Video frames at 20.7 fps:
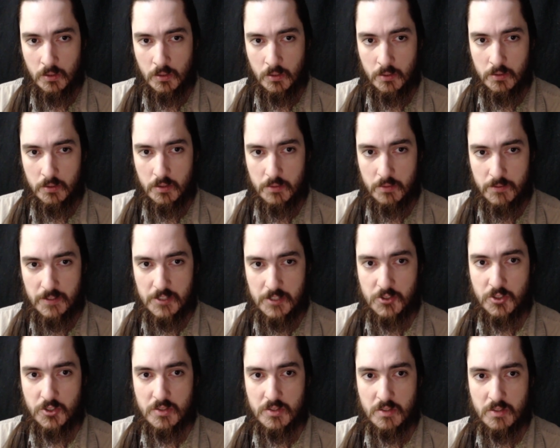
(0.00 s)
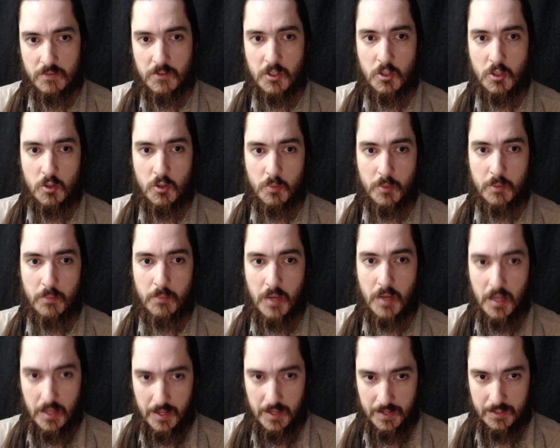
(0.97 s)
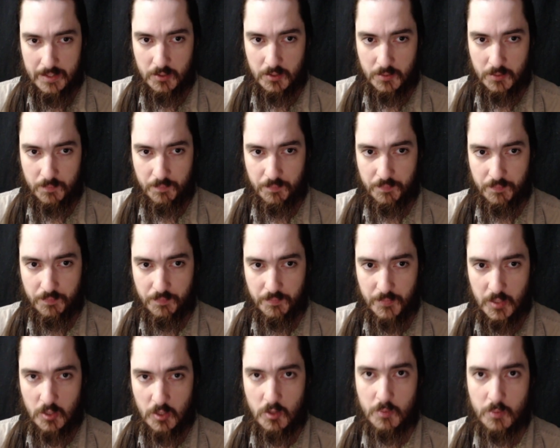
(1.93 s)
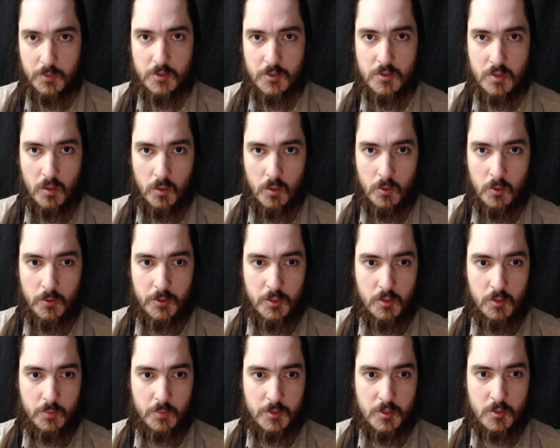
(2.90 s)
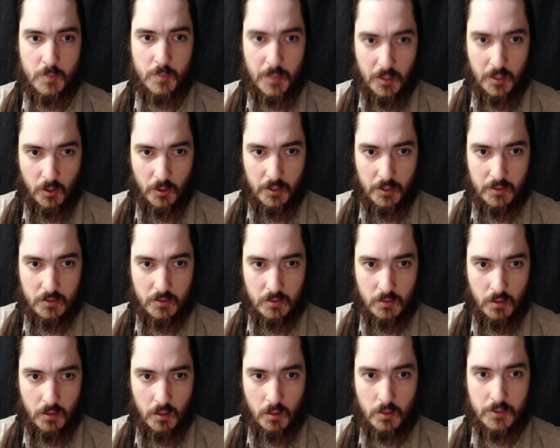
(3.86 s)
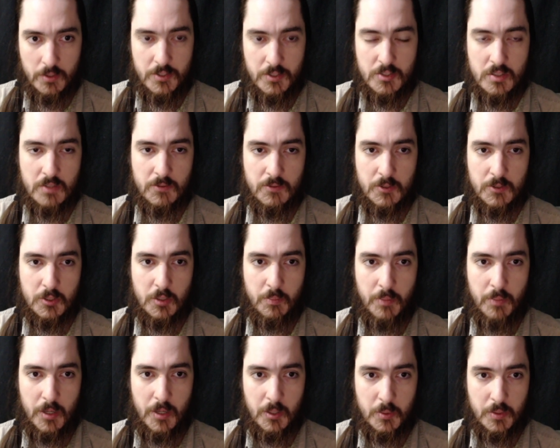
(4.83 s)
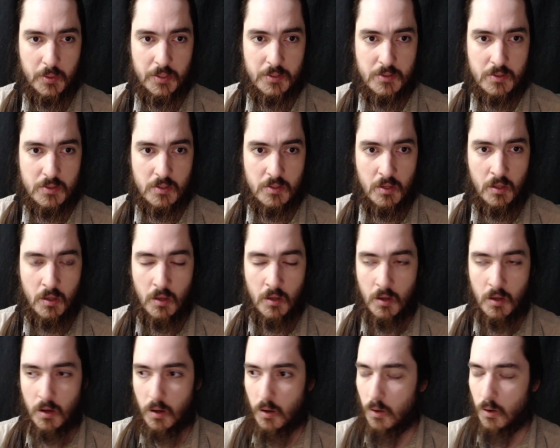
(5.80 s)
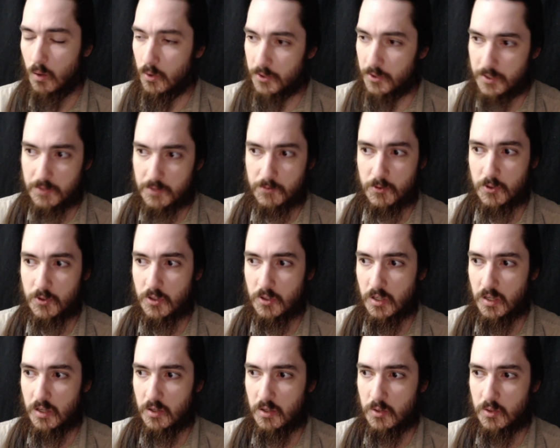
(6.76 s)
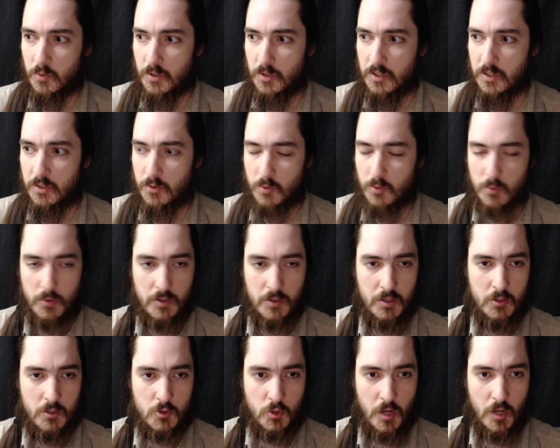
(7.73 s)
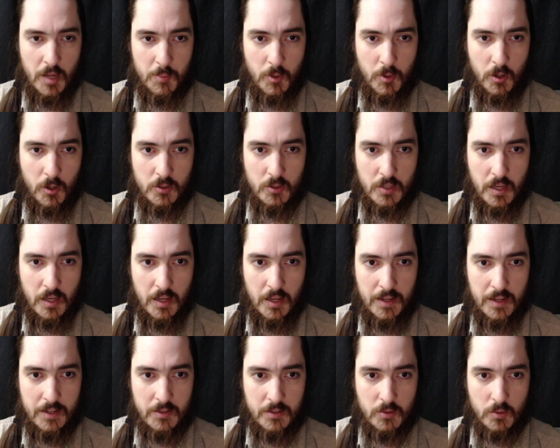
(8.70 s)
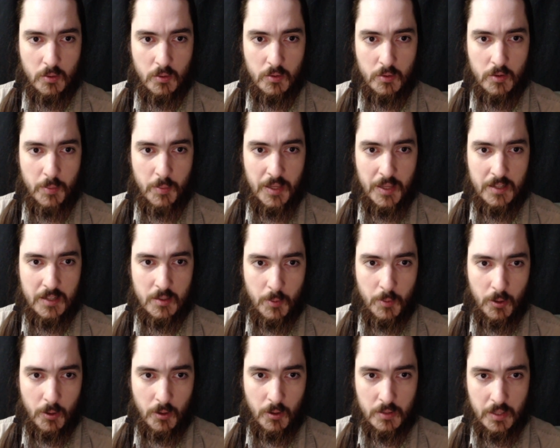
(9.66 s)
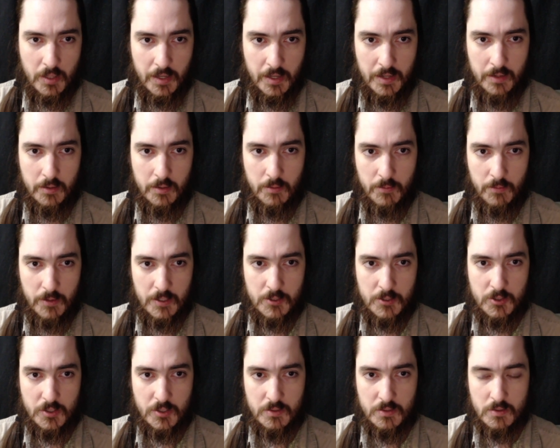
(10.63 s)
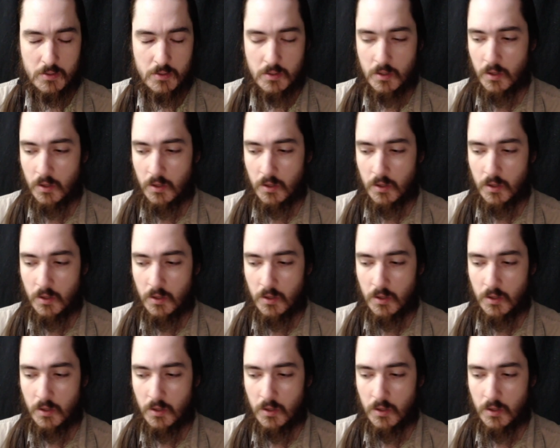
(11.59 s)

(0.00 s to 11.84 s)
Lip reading: divisions of the human mind, the human soul, the human spirit, all these different components, all the different, either the tripartite or the pentapartite divisions